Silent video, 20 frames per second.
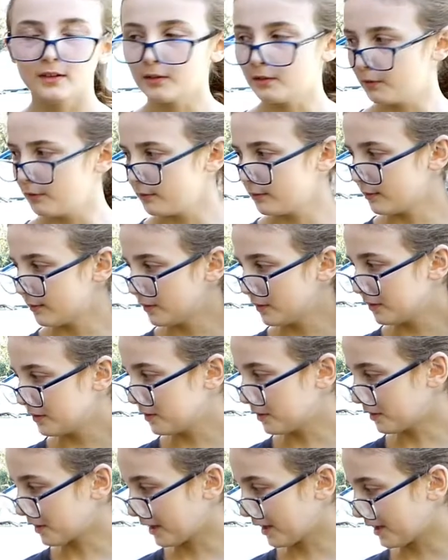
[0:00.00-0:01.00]

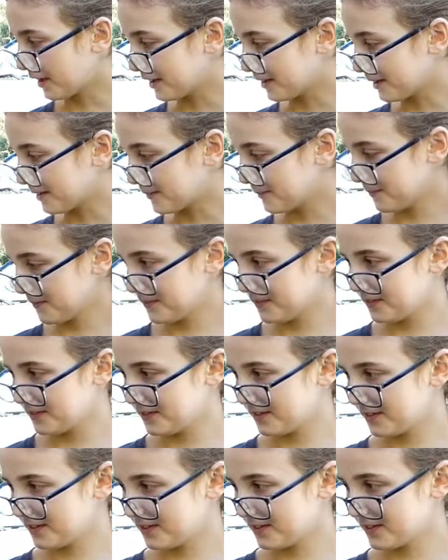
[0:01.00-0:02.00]

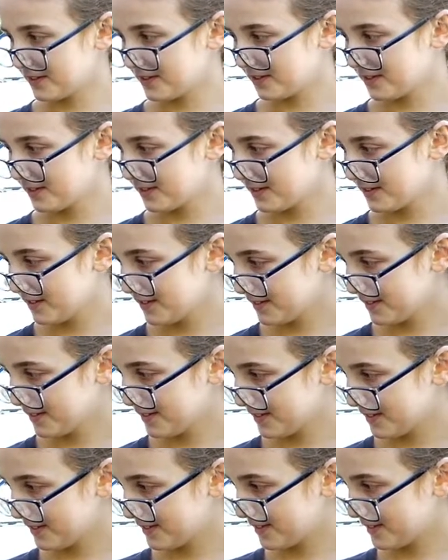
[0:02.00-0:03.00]

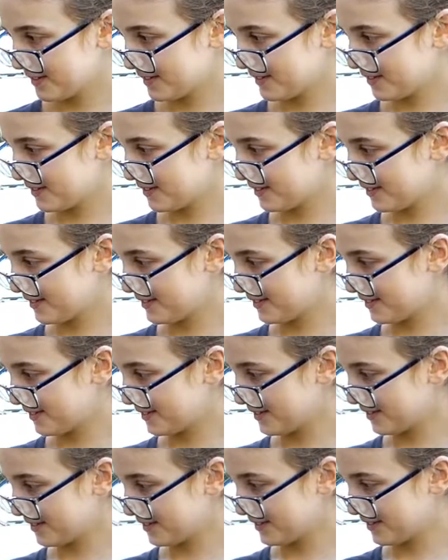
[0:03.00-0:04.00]
[no speech]